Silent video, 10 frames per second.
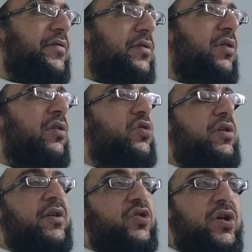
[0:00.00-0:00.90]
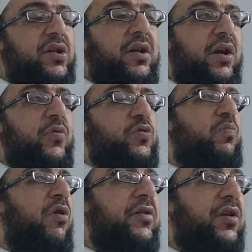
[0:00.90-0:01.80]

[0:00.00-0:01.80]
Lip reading: so in the treaty, it was modeled,